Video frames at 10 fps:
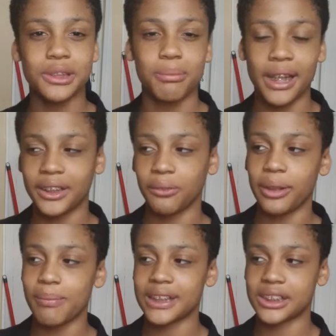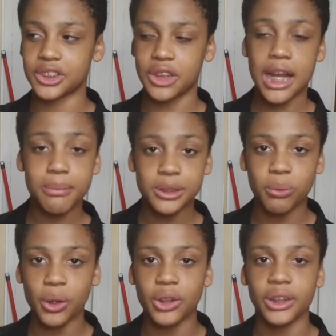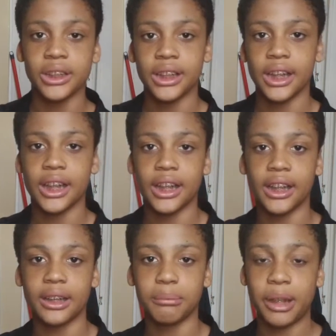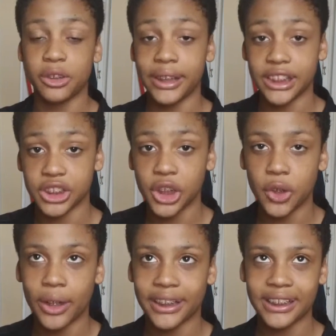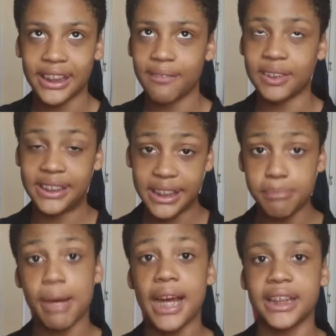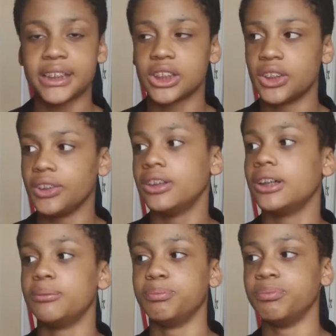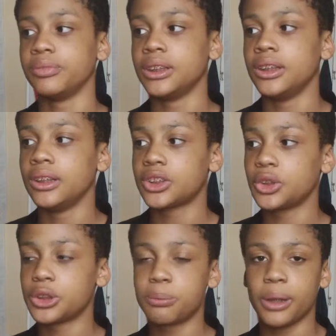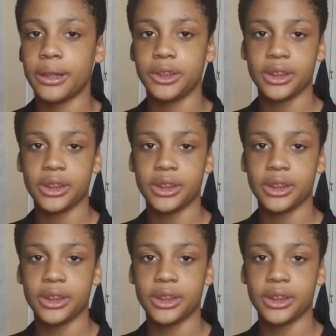and the way my subscribers work, my grade is low. I think I have a D minus on Social Blade. You